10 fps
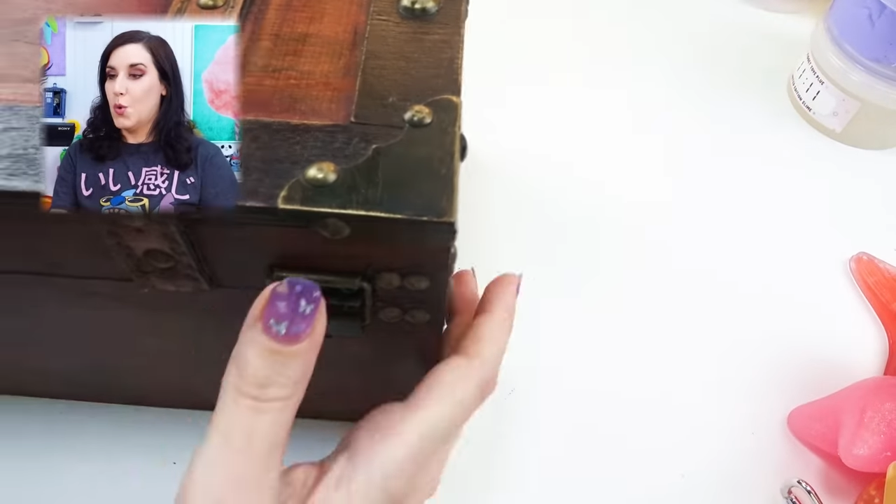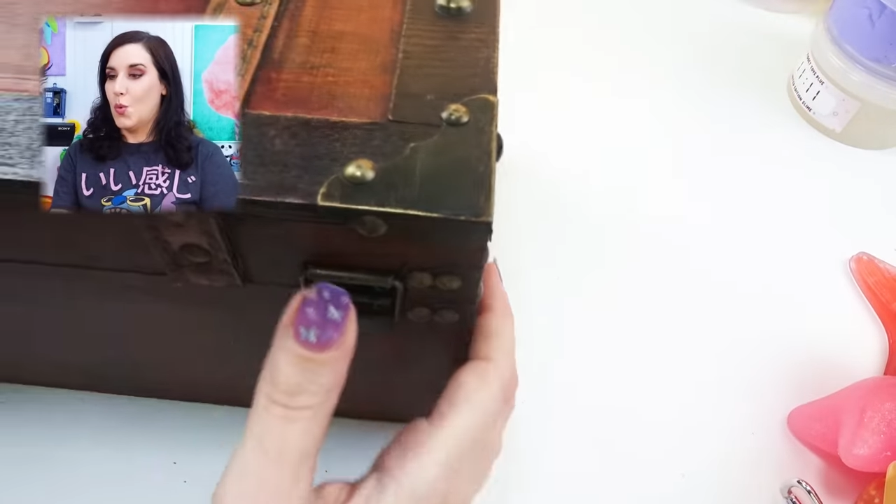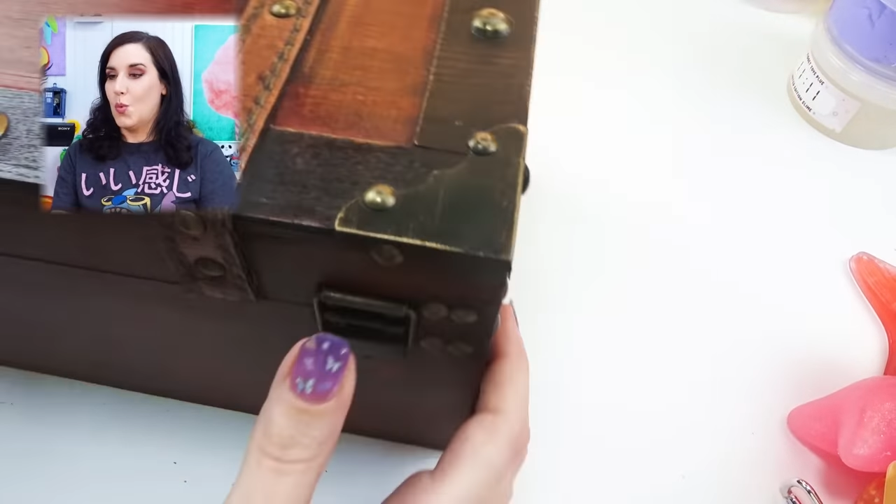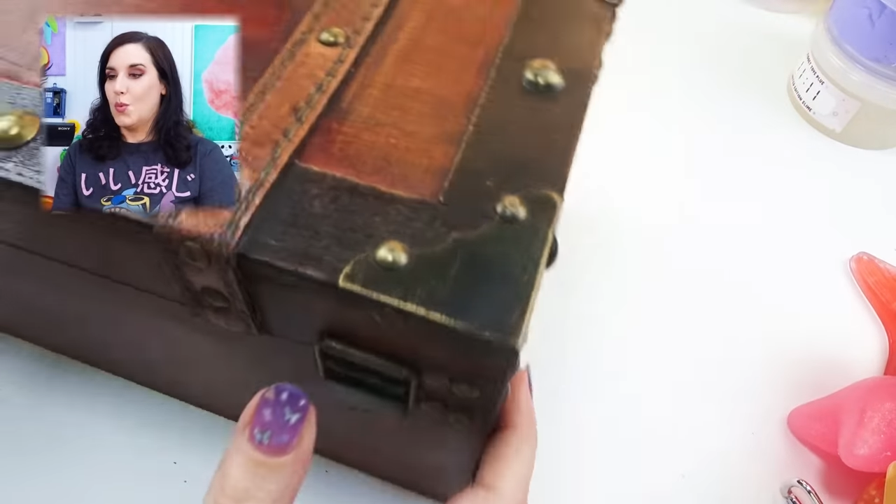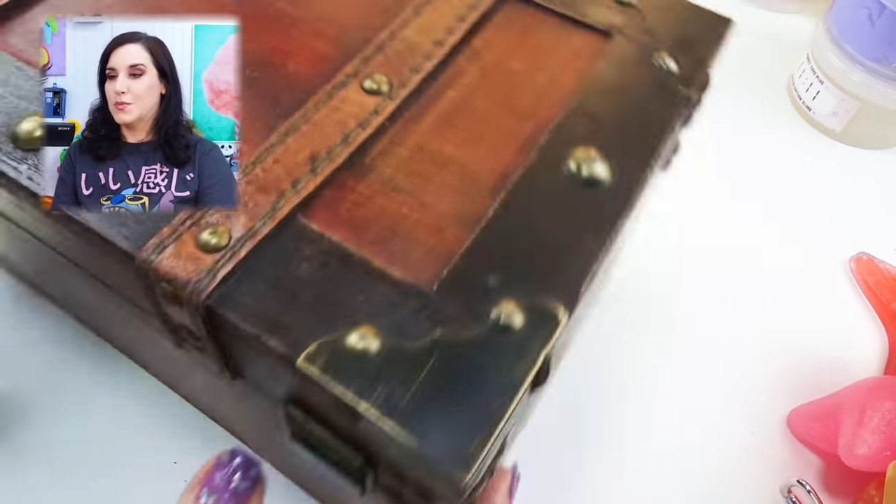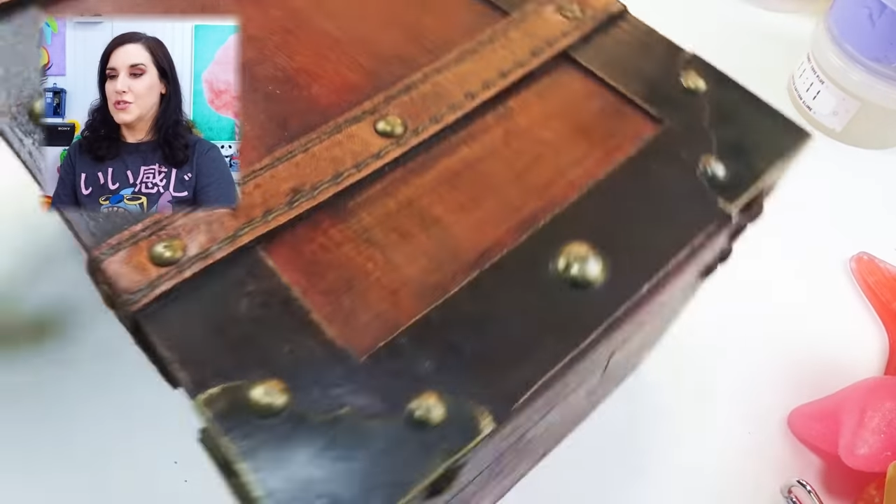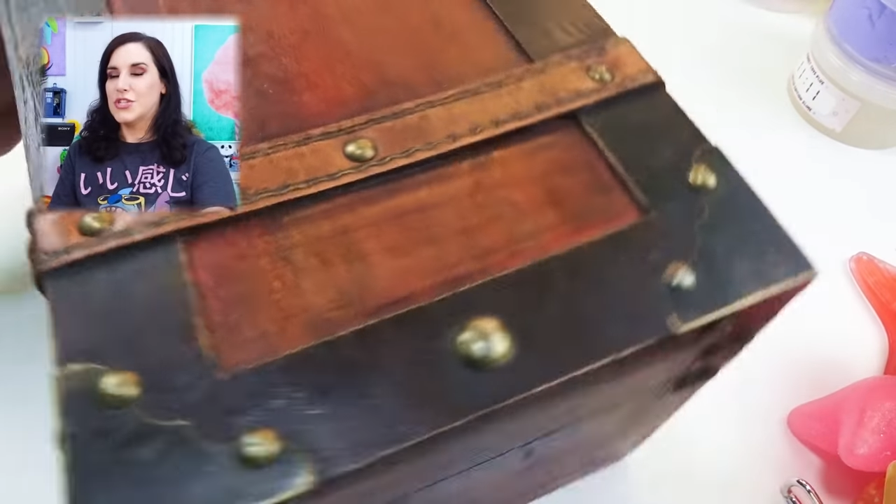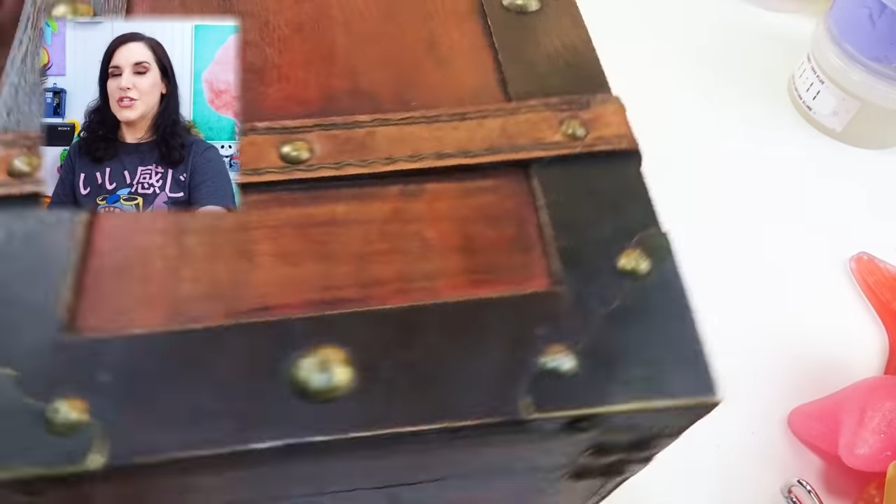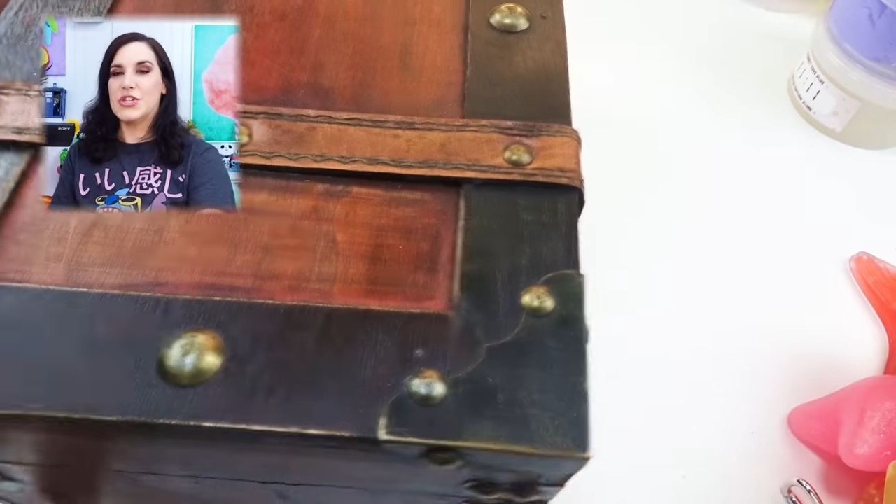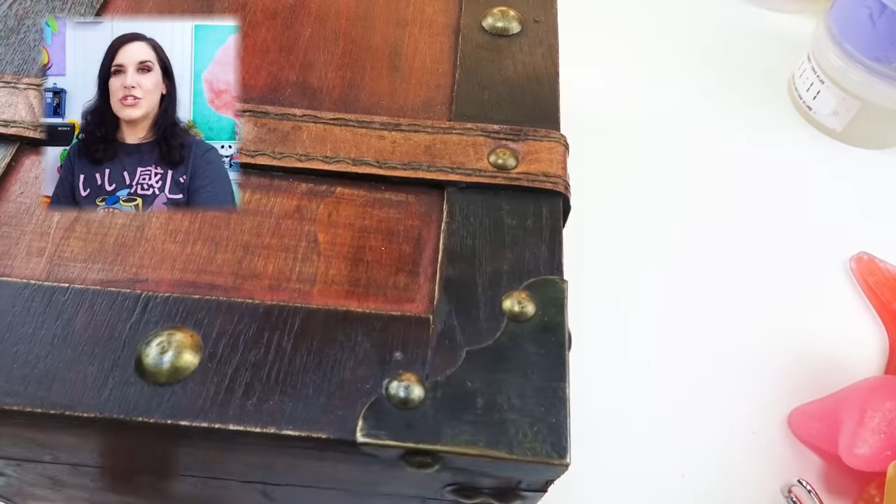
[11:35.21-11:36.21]
Ooh,
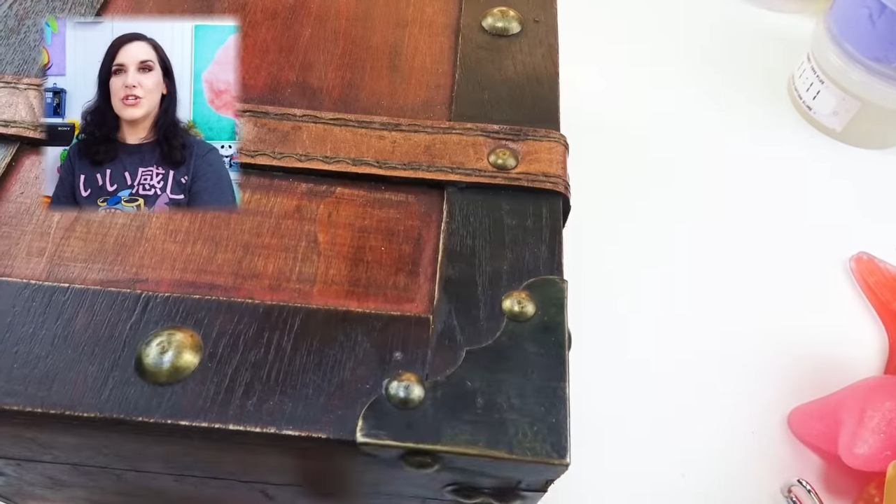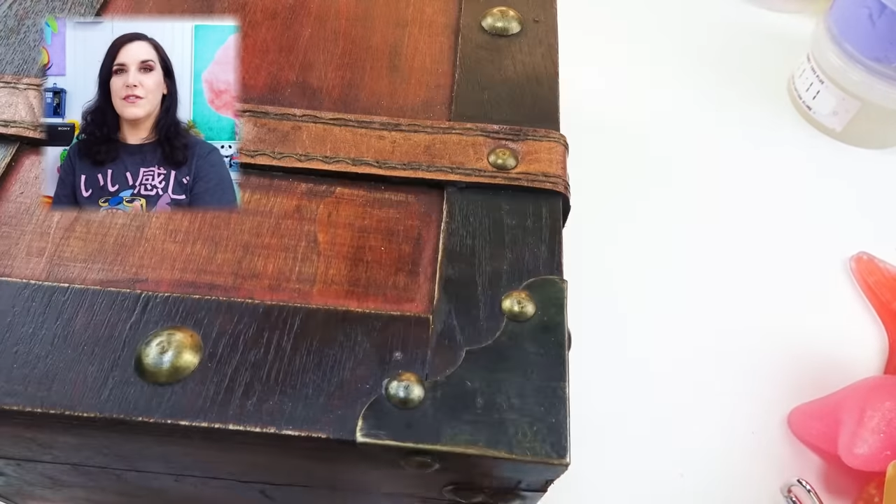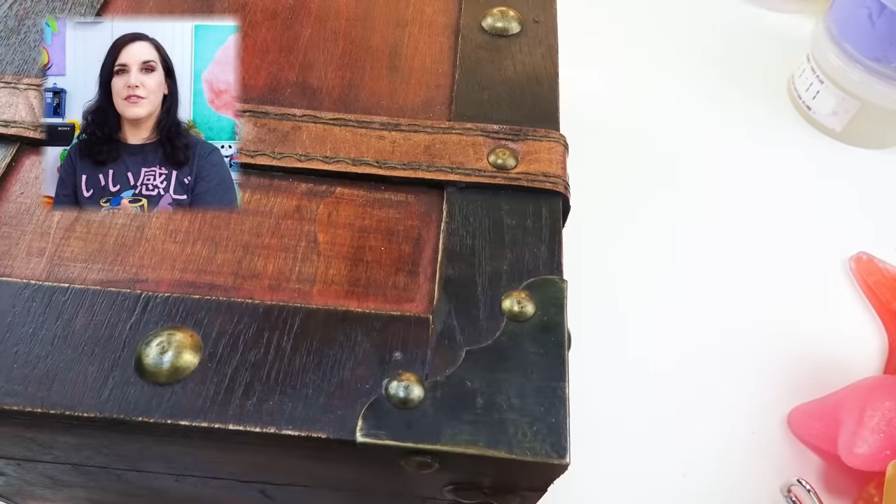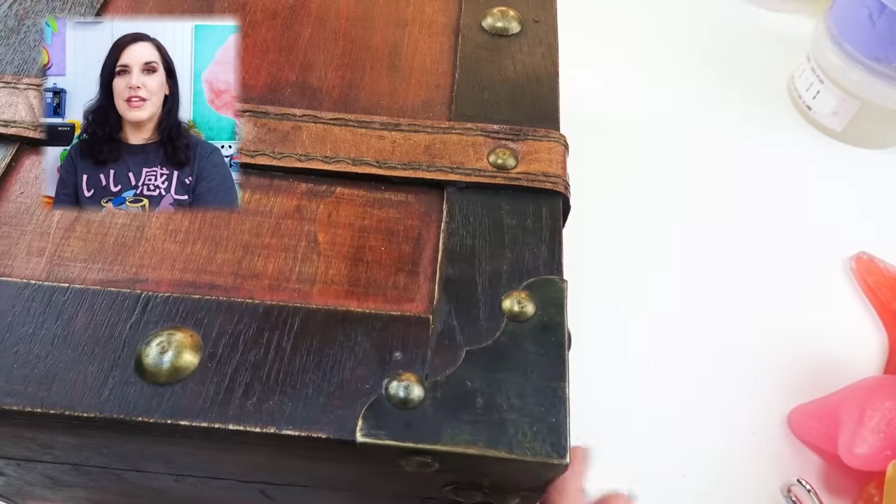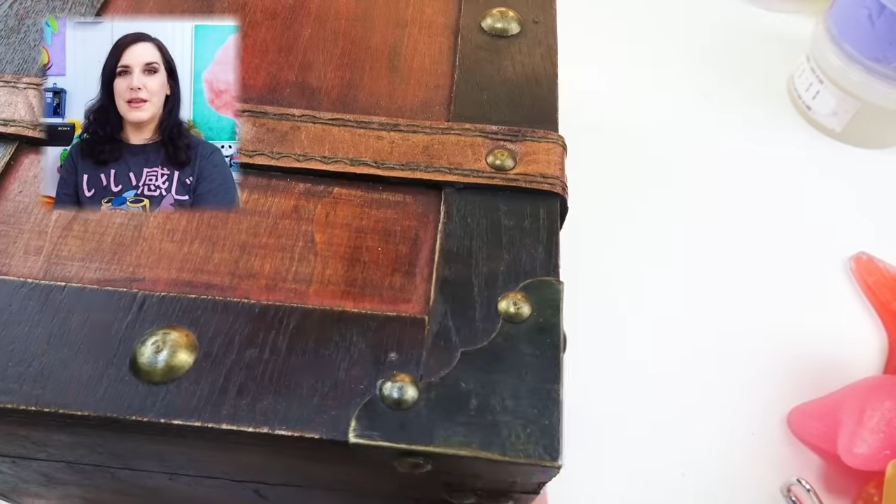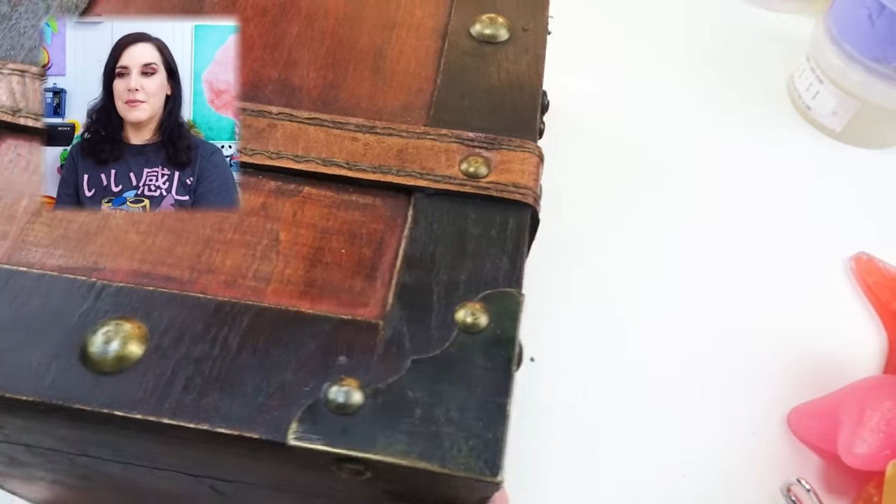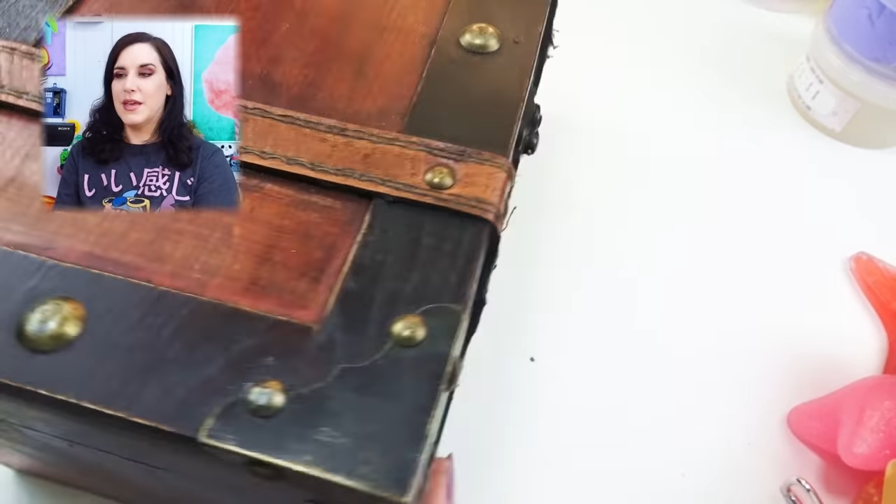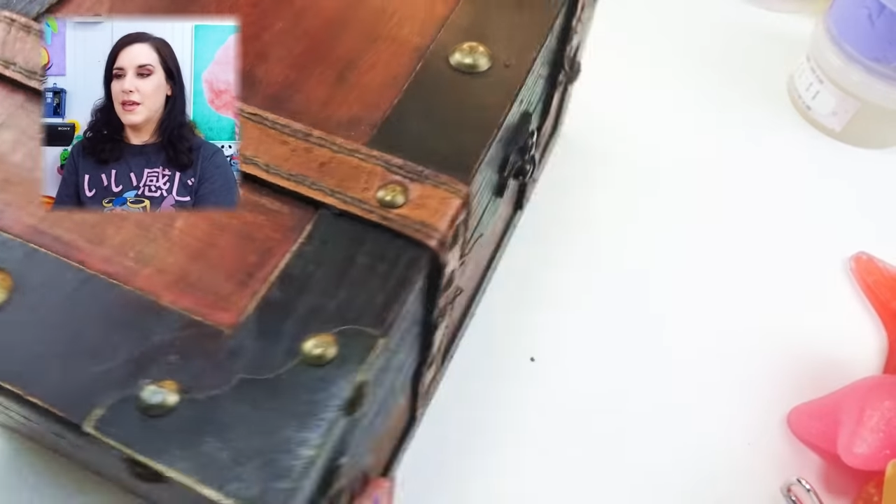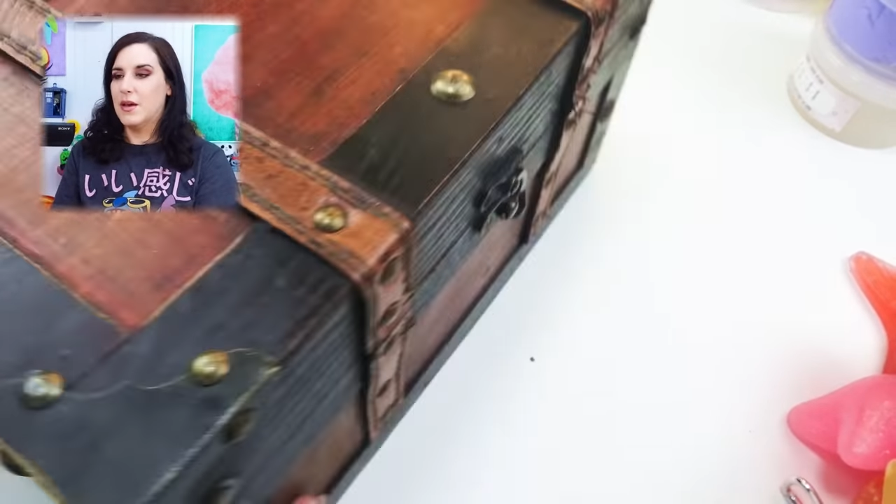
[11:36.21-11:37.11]
she shoved it at me.